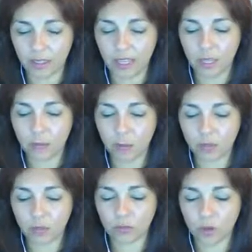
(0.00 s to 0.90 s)
and
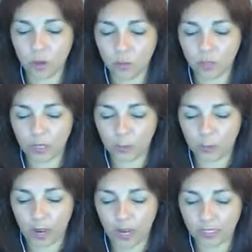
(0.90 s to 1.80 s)
most of all, put in
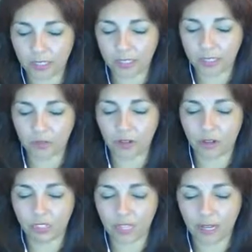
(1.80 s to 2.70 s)
practice on
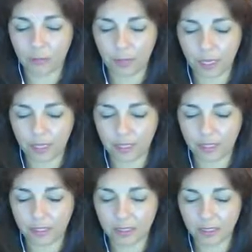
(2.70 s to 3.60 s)
our daily
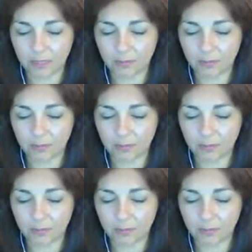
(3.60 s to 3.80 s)
basis.